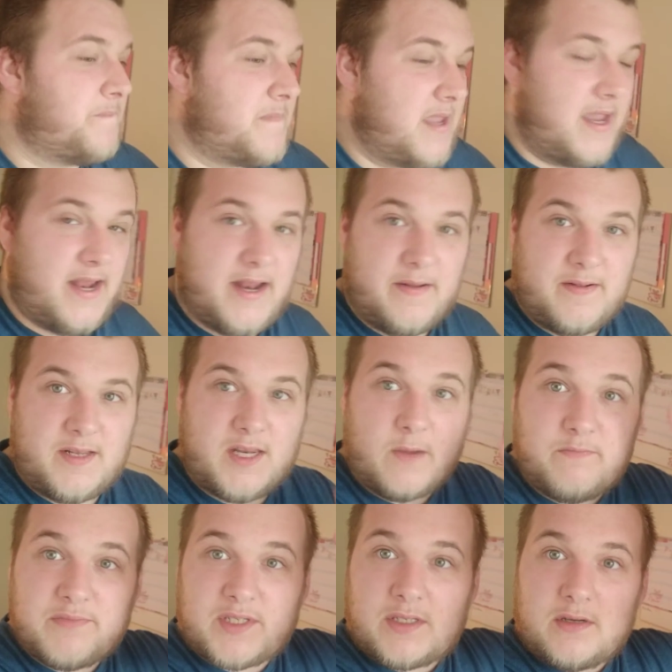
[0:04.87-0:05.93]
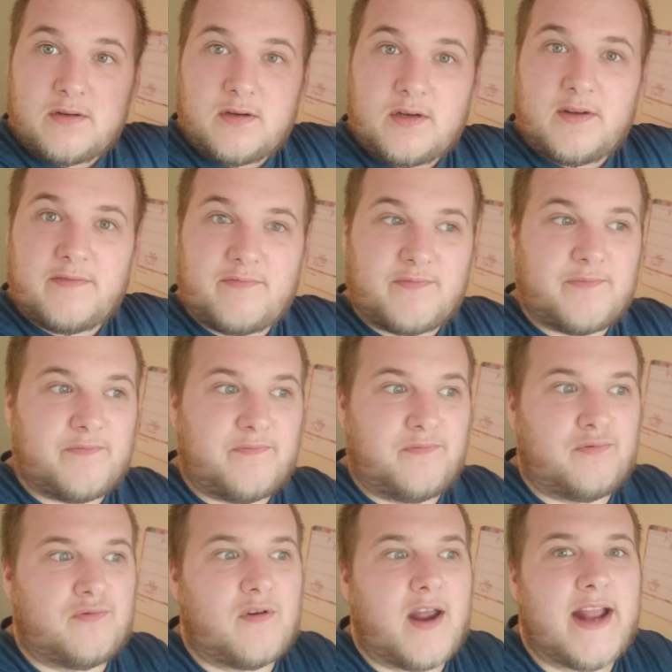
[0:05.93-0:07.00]
in a dumpster of
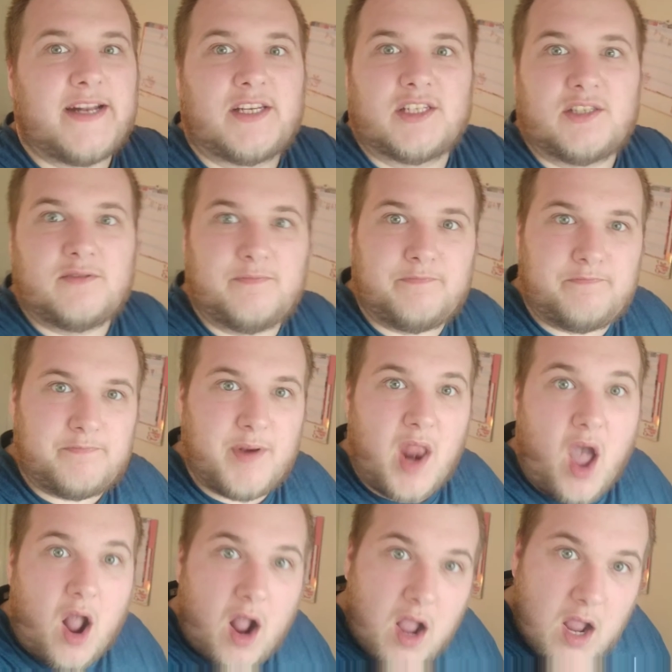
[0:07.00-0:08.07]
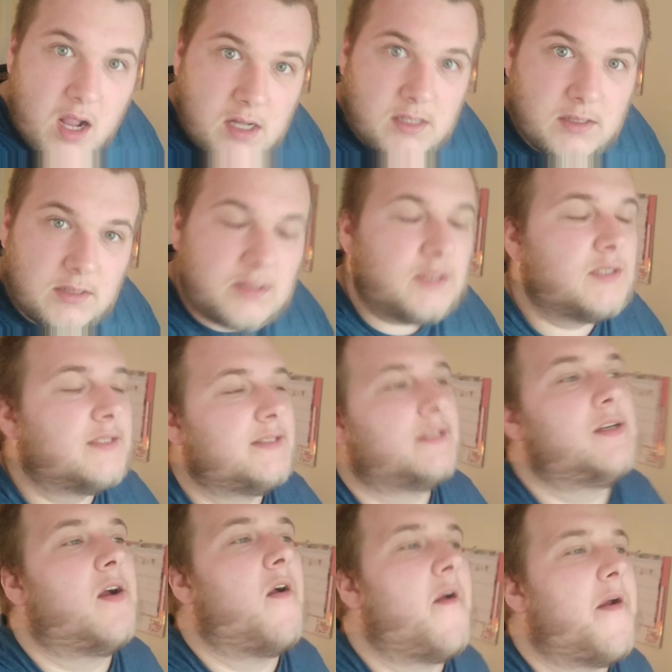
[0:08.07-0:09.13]
writer's block.
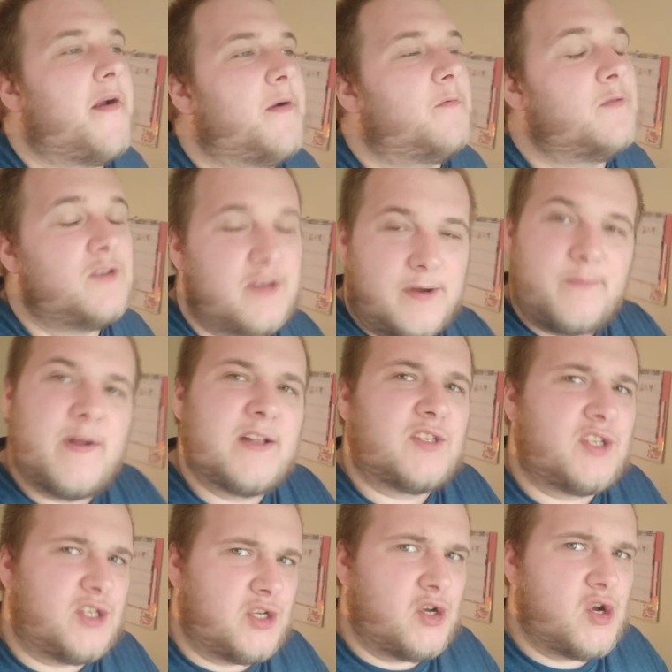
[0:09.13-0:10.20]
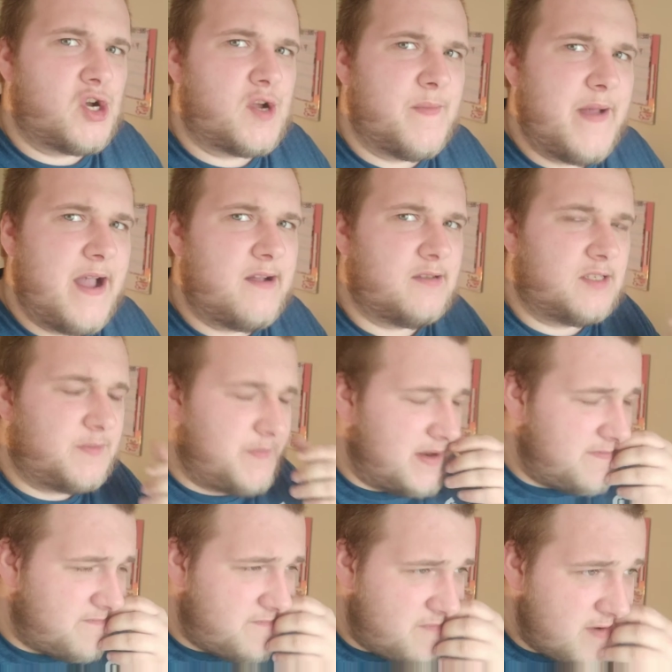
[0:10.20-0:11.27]
Wondering what to talk about. It's
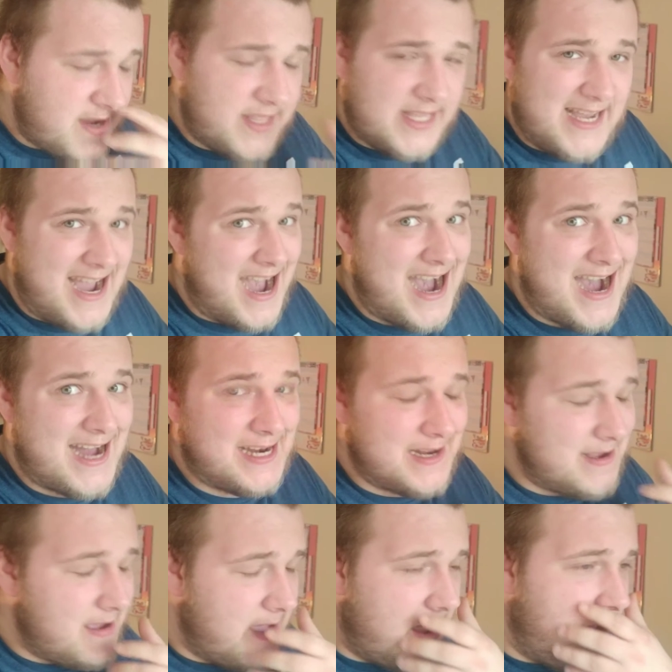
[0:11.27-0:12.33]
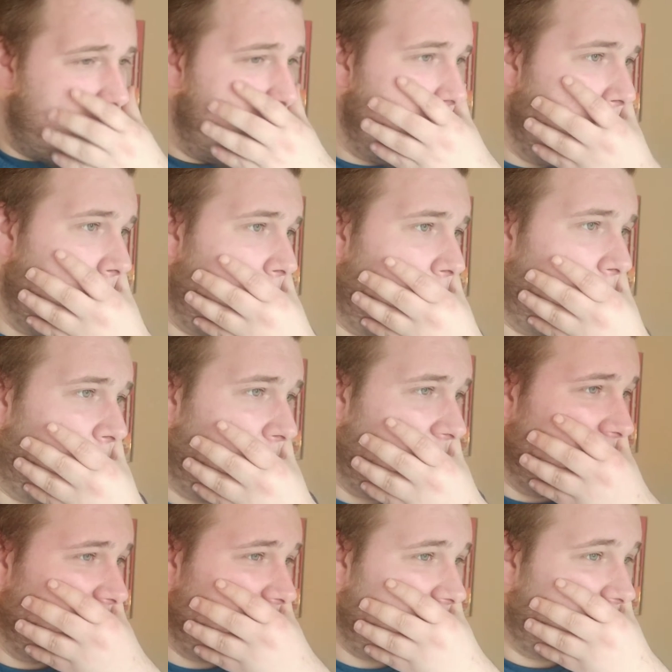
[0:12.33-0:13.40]
been really hard.
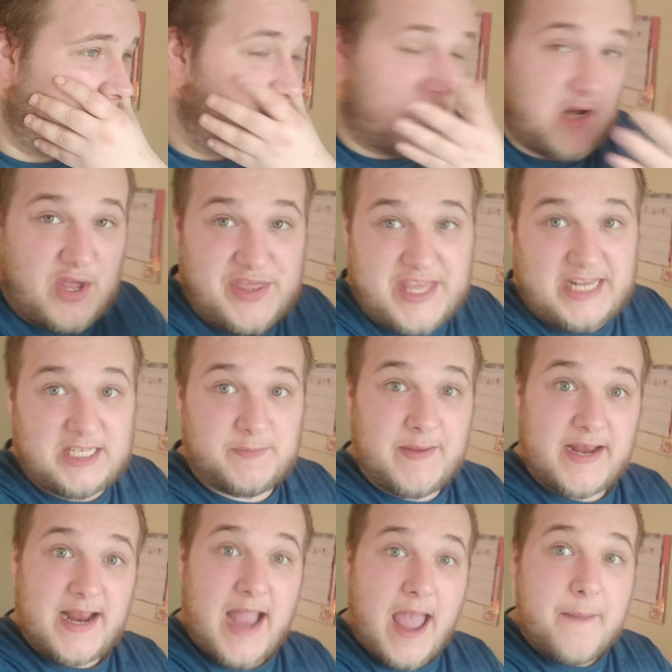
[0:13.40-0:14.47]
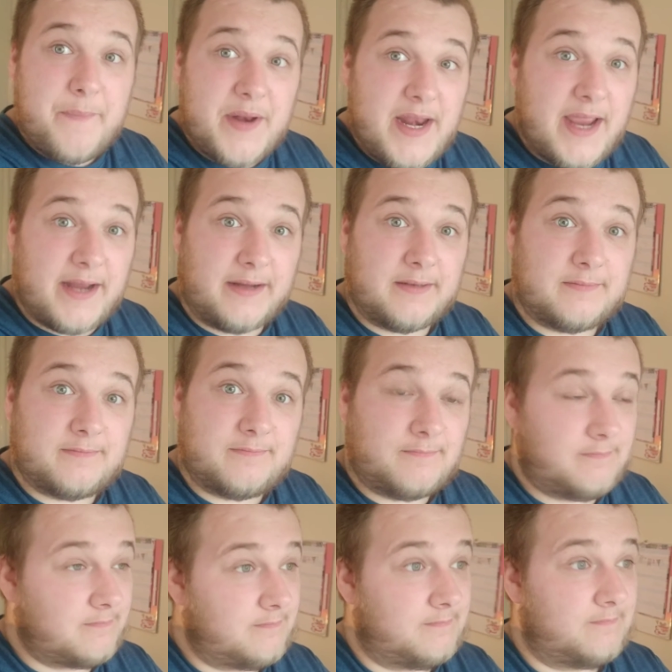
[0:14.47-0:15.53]
Because nothing's been happening.
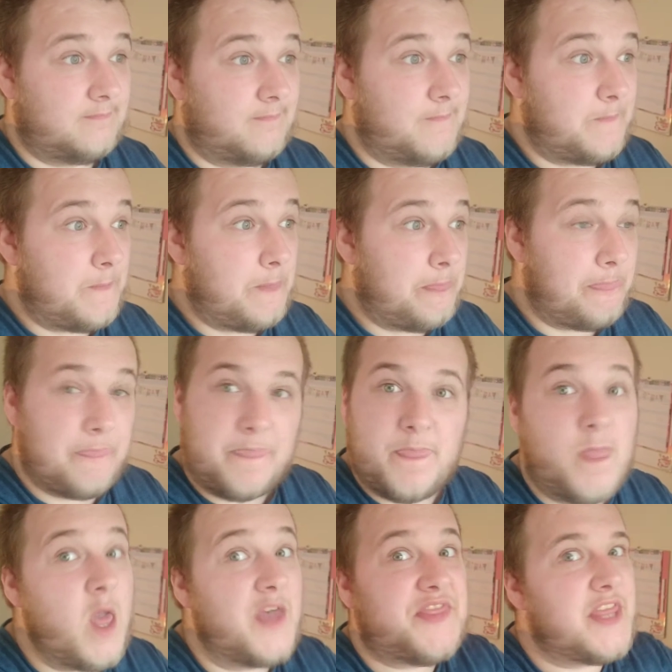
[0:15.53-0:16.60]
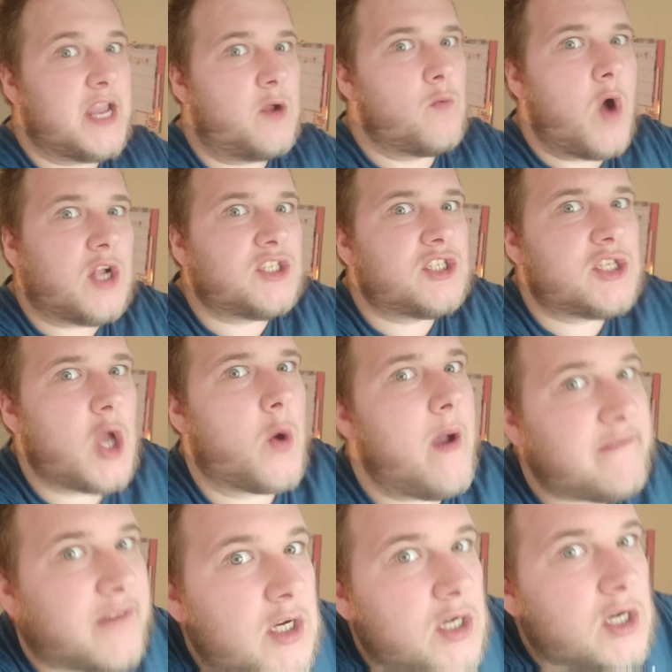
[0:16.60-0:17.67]
Nothing
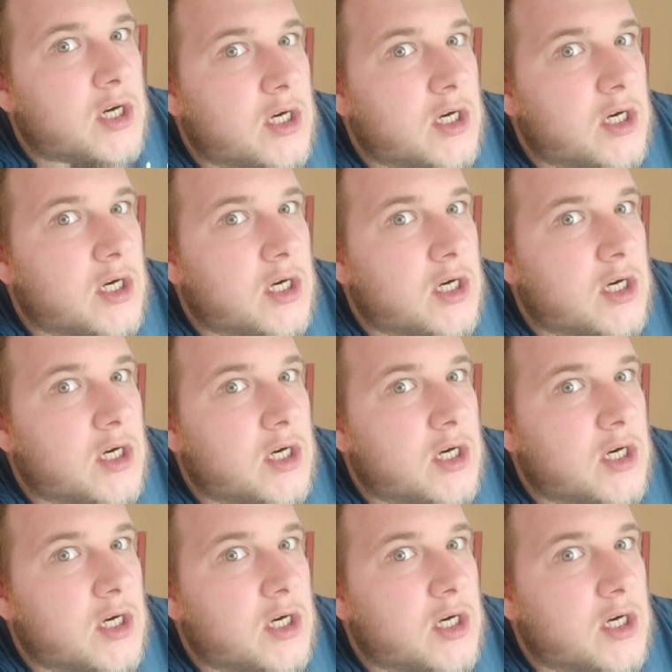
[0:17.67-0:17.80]
whatsoever.